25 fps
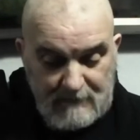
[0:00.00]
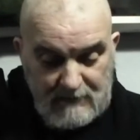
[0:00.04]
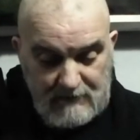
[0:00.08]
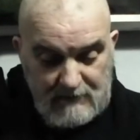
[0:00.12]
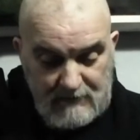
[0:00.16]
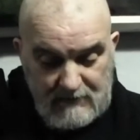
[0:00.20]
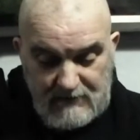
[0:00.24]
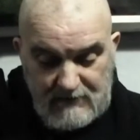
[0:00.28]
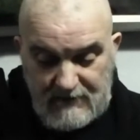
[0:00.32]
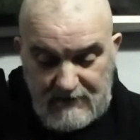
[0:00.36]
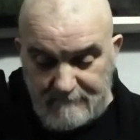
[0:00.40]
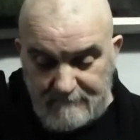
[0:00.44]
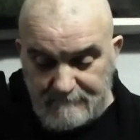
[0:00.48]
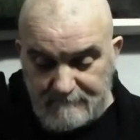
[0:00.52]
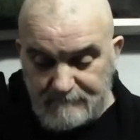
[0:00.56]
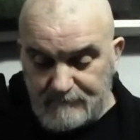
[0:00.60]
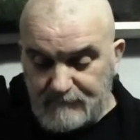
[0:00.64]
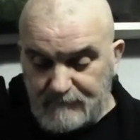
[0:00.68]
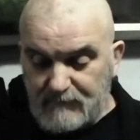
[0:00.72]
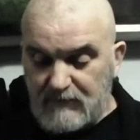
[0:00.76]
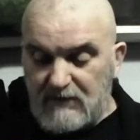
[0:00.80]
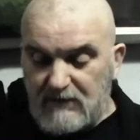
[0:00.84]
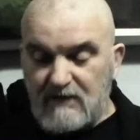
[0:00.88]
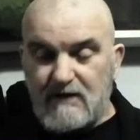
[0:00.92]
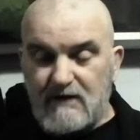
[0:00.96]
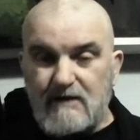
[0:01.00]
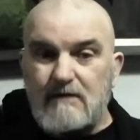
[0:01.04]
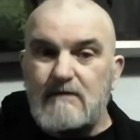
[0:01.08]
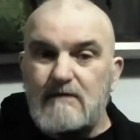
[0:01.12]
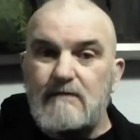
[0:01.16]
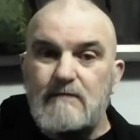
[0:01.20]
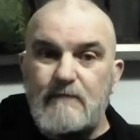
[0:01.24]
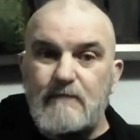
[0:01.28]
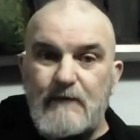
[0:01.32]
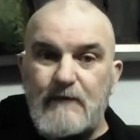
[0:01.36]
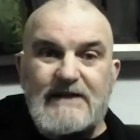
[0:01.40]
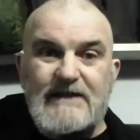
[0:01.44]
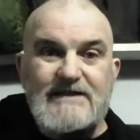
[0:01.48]
Yeah.
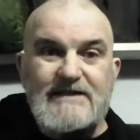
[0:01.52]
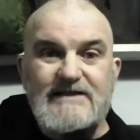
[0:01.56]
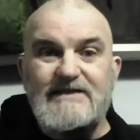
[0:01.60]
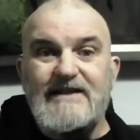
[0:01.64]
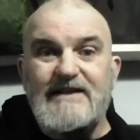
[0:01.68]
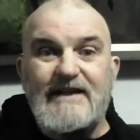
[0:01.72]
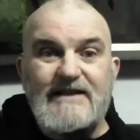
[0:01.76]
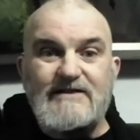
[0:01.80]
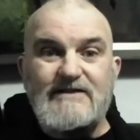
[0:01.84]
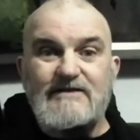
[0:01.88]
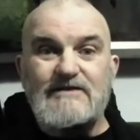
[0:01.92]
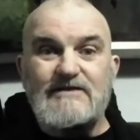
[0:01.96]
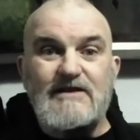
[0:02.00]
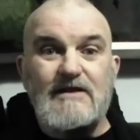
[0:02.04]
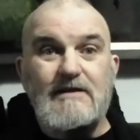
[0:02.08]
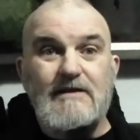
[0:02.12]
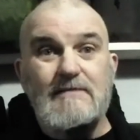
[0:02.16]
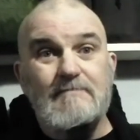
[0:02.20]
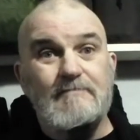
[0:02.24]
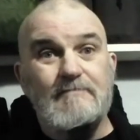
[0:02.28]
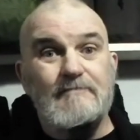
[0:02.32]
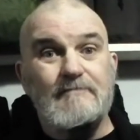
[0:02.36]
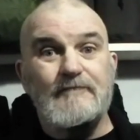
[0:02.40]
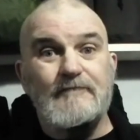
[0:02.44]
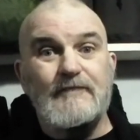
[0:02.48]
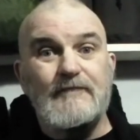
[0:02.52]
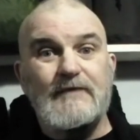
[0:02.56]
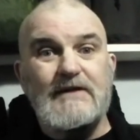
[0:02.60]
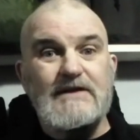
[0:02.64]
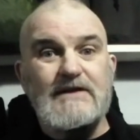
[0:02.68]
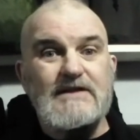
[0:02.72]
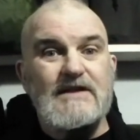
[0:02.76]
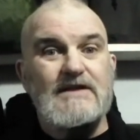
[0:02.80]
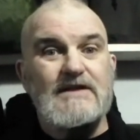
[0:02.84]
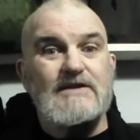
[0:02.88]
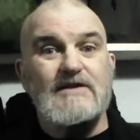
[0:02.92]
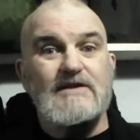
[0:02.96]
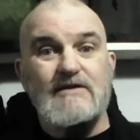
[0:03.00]
Vicks nasals. This
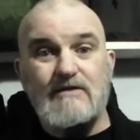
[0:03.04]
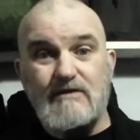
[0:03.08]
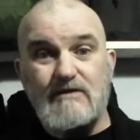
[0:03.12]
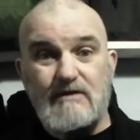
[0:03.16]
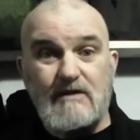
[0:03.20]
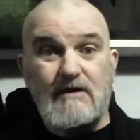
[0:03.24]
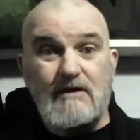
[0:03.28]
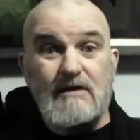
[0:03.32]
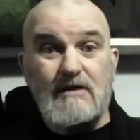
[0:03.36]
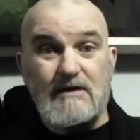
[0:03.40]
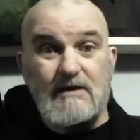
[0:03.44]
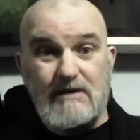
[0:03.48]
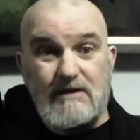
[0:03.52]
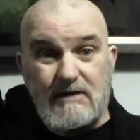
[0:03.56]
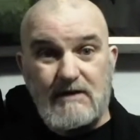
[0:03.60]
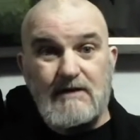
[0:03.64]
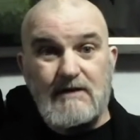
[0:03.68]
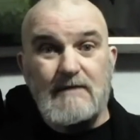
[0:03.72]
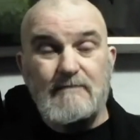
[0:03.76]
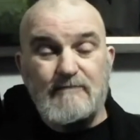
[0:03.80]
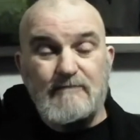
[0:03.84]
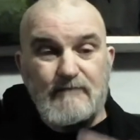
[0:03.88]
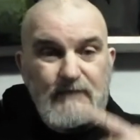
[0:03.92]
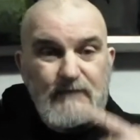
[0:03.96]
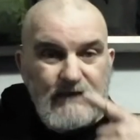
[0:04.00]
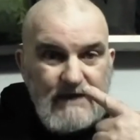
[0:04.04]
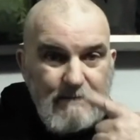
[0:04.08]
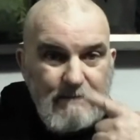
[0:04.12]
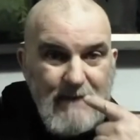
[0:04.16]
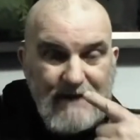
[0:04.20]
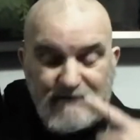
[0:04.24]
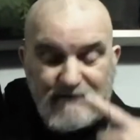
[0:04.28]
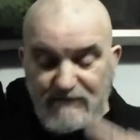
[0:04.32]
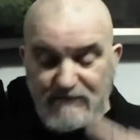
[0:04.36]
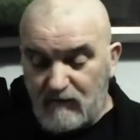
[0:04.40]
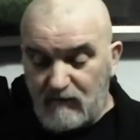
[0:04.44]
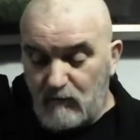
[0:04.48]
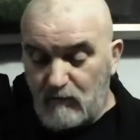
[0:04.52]
is the
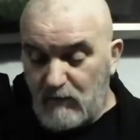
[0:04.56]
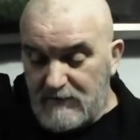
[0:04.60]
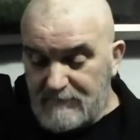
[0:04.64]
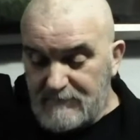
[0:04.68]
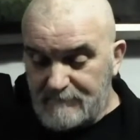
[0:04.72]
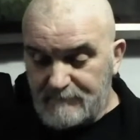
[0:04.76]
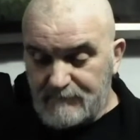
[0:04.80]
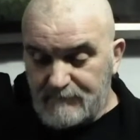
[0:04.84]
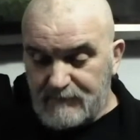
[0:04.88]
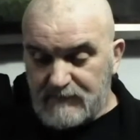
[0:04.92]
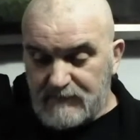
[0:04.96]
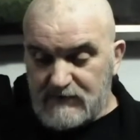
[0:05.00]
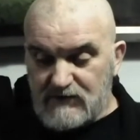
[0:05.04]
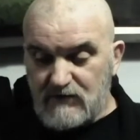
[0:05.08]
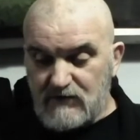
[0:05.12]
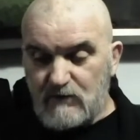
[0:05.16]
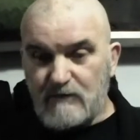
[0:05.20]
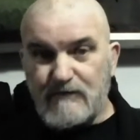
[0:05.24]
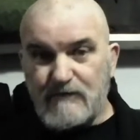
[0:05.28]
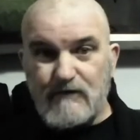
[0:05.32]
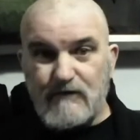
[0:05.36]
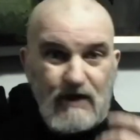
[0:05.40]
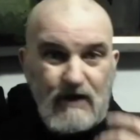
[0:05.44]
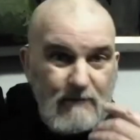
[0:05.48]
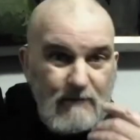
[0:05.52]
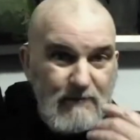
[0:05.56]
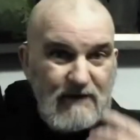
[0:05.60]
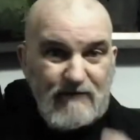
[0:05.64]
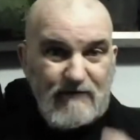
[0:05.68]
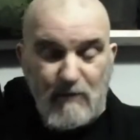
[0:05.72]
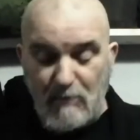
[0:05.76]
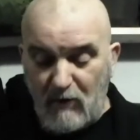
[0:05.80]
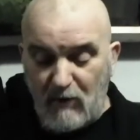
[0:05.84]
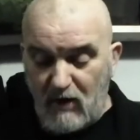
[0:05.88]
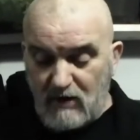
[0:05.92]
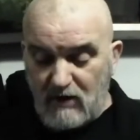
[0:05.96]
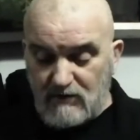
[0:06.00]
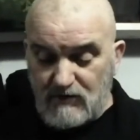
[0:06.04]
menthol one. So if you've got a bit of a
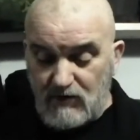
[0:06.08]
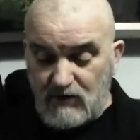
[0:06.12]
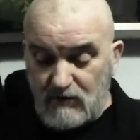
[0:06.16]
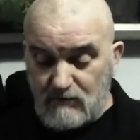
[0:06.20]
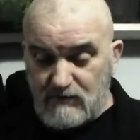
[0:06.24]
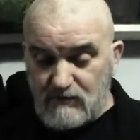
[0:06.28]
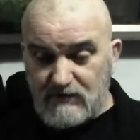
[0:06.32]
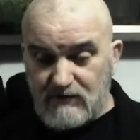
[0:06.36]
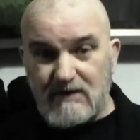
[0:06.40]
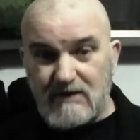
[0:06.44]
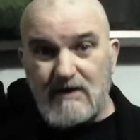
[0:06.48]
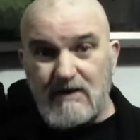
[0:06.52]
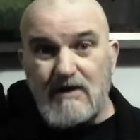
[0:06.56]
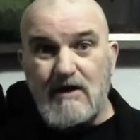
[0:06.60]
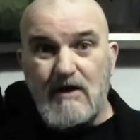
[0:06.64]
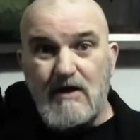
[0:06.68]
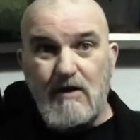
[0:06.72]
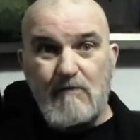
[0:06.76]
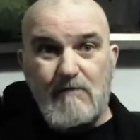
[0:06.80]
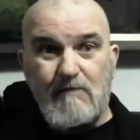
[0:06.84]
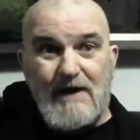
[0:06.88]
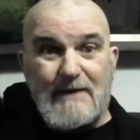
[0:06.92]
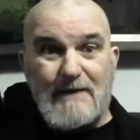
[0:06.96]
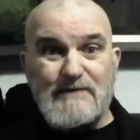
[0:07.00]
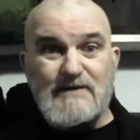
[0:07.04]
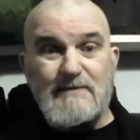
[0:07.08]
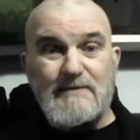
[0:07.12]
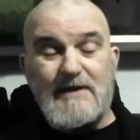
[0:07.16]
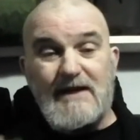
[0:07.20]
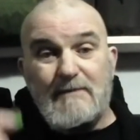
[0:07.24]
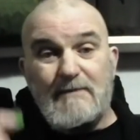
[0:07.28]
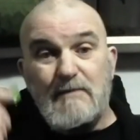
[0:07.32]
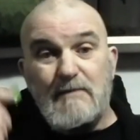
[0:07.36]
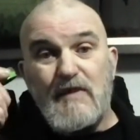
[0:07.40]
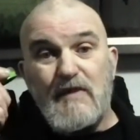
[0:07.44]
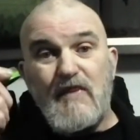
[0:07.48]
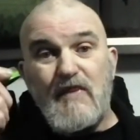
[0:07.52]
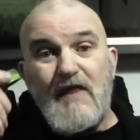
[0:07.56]
blocked nose, absolutely.
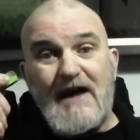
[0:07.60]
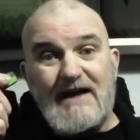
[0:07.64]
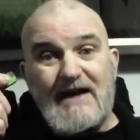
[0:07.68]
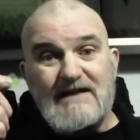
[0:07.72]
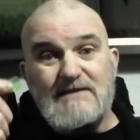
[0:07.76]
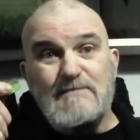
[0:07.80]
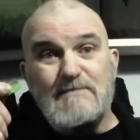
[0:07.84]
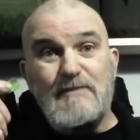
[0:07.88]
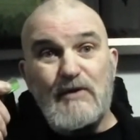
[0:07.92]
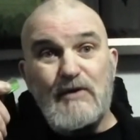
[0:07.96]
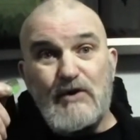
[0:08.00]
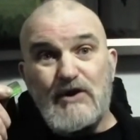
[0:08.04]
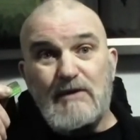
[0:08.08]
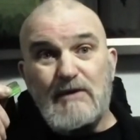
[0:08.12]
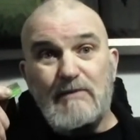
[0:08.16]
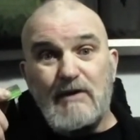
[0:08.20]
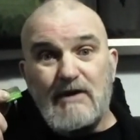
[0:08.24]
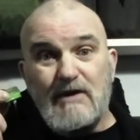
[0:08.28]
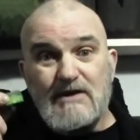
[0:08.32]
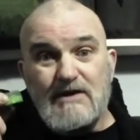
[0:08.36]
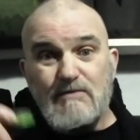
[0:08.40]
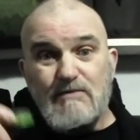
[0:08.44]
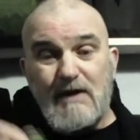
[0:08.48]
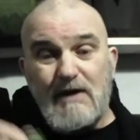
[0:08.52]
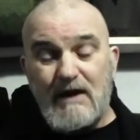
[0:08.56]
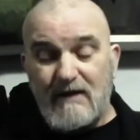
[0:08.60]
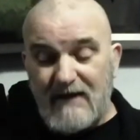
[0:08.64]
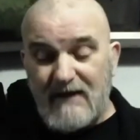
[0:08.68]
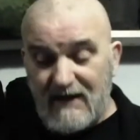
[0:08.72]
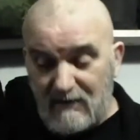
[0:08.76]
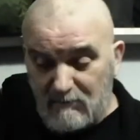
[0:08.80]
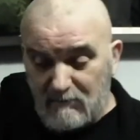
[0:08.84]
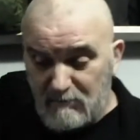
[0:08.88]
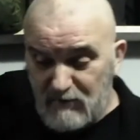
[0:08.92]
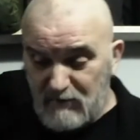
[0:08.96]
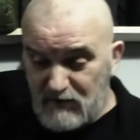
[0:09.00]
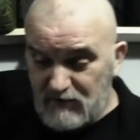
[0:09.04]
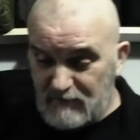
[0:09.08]
But that is burnable as well. That'll
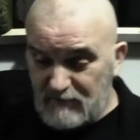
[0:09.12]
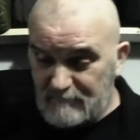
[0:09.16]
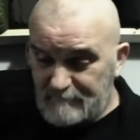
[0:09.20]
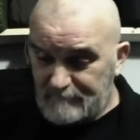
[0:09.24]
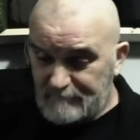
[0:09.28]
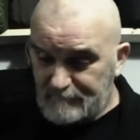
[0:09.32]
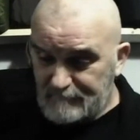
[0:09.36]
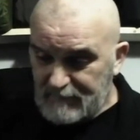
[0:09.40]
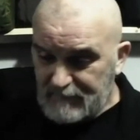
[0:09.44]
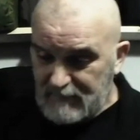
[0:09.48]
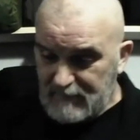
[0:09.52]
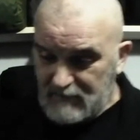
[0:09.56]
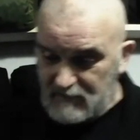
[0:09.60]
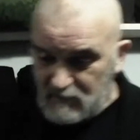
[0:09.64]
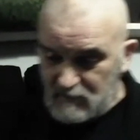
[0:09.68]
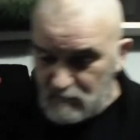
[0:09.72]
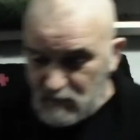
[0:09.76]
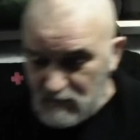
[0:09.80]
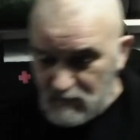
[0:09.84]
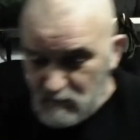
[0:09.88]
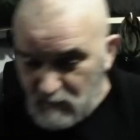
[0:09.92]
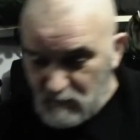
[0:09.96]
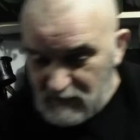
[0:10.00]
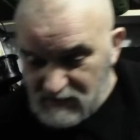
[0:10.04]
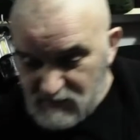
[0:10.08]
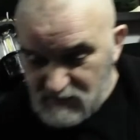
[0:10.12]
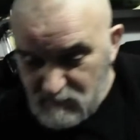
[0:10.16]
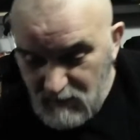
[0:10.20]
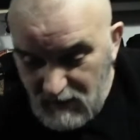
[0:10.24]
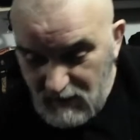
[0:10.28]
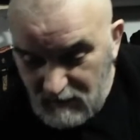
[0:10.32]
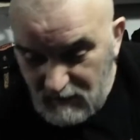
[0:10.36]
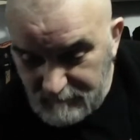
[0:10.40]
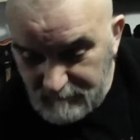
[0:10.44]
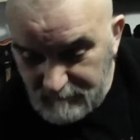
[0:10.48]
burn quite well as well.